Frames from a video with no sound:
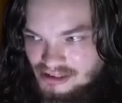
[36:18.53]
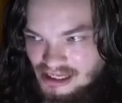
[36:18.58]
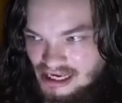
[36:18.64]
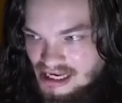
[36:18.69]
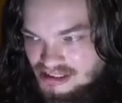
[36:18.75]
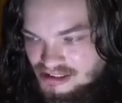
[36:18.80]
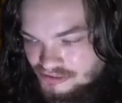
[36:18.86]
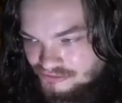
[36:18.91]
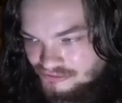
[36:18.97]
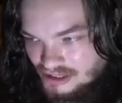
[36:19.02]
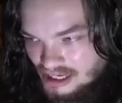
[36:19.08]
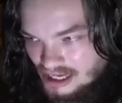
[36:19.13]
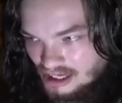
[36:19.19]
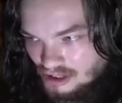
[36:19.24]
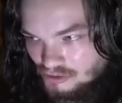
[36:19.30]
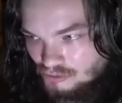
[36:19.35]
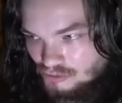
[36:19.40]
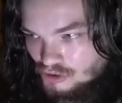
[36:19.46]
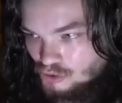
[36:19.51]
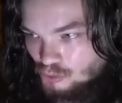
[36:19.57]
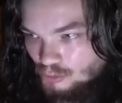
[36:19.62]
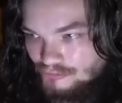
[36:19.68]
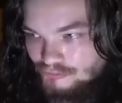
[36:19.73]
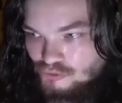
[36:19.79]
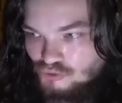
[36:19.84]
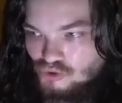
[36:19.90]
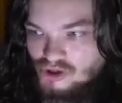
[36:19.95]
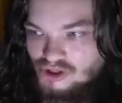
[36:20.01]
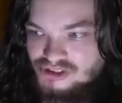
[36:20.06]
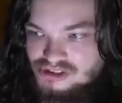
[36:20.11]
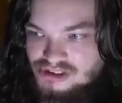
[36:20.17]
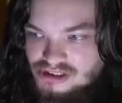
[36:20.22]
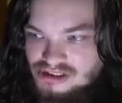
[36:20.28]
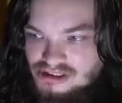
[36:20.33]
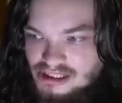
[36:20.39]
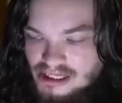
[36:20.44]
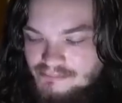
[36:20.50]
As of now, we've crossed the
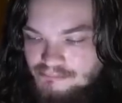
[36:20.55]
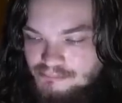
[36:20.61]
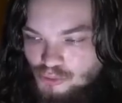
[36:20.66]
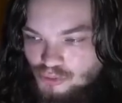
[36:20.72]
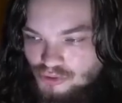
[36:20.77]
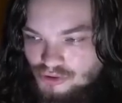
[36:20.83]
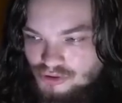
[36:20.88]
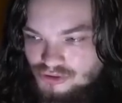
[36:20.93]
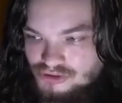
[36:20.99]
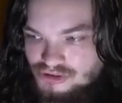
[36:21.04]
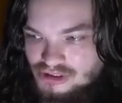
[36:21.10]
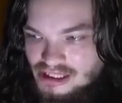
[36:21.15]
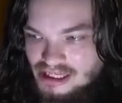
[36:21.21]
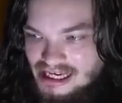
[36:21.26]
state borders